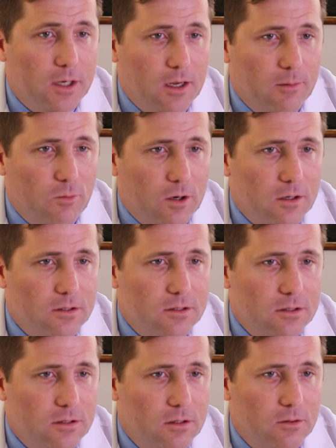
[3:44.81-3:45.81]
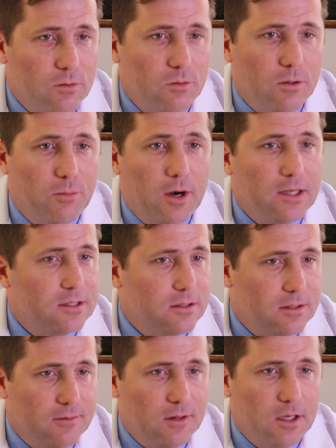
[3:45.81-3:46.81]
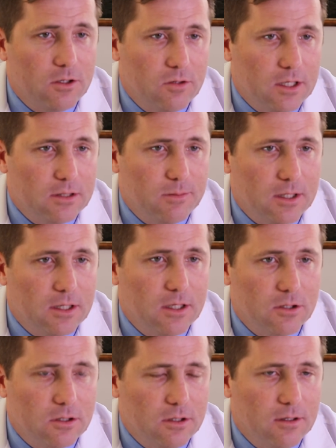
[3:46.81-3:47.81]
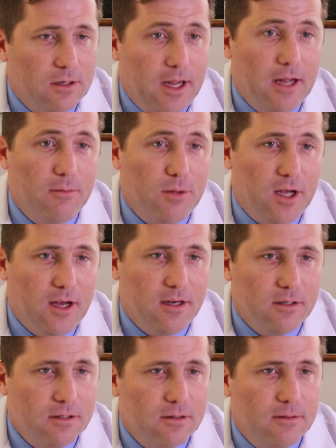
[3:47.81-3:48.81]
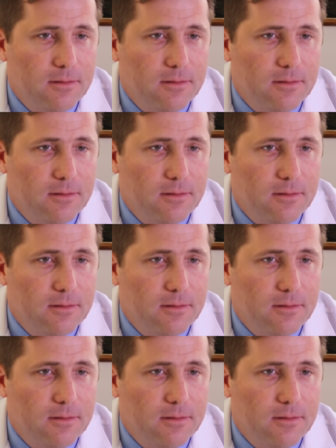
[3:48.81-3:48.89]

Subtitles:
become worse through the process of lung transplantation and beyond.